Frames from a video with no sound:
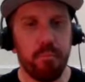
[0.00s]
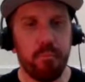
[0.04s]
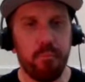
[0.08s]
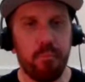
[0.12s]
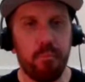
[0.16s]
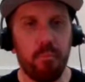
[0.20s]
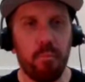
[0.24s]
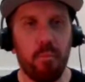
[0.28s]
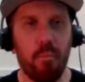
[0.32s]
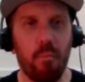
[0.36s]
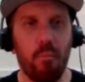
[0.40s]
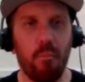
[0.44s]

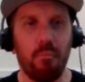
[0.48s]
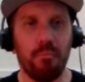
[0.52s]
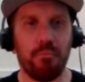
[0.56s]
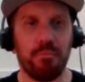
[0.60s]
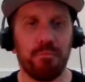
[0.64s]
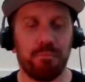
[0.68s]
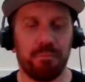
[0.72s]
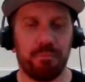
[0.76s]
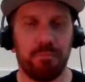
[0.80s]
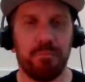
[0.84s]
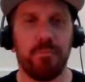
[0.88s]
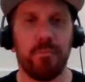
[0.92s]
Ash and
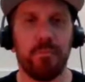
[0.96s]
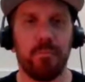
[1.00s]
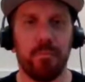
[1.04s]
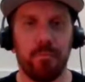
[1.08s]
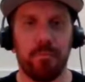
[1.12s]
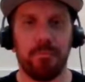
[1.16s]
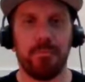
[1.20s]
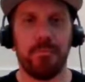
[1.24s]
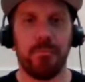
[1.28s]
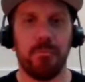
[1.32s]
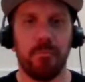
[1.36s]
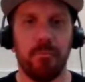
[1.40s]
Heather
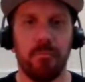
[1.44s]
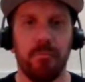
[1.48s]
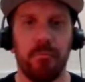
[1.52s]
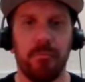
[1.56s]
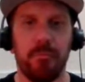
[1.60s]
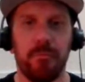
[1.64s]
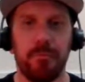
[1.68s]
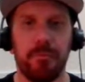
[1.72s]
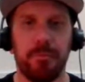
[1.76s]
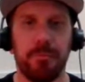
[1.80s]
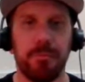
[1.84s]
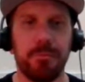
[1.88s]

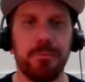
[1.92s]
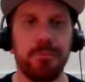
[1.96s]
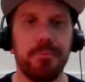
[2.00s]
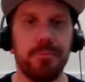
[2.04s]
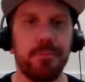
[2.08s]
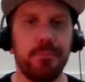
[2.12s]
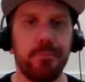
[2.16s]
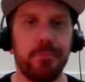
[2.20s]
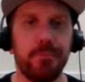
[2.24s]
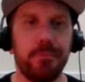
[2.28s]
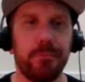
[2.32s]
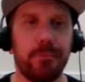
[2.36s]
plant
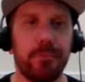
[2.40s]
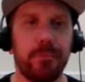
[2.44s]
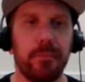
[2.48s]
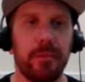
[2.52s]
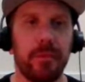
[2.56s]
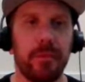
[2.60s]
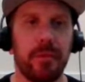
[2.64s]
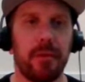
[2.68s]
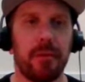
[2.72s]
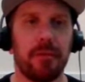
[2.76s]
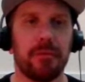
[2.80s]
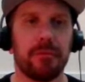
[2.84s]
Luna with a
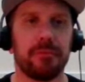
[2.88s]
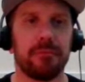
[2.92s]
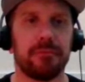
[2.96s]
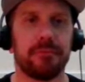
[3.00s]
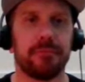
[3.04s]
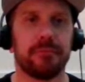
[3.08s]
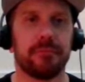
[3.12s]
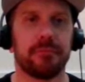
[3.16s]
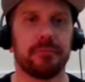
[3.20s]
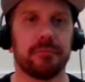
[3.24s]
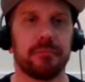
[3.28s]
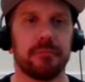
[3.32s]
double
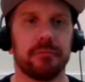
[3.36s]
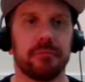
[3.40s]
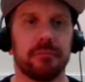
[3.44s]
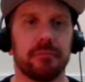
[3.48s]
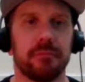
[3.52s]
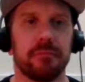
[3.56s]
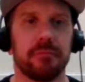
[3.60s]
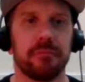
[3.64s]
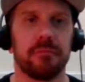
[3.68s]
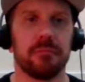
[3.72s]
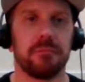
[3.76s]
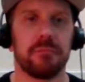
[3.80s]
team
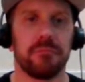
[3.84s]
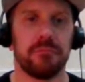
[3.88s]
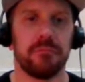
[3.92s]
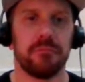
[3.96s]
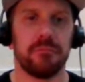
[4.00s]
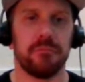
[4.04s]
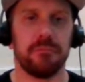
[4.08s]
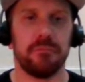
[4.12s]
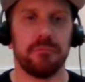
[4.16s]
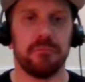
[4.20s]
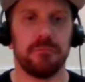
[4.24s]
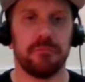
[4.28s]

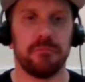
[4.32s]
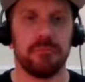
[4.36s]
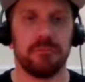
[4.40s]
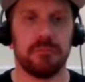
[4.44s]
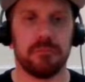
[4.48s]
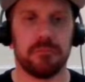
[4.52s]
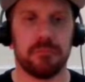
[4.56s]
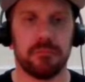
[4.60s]
foot stomp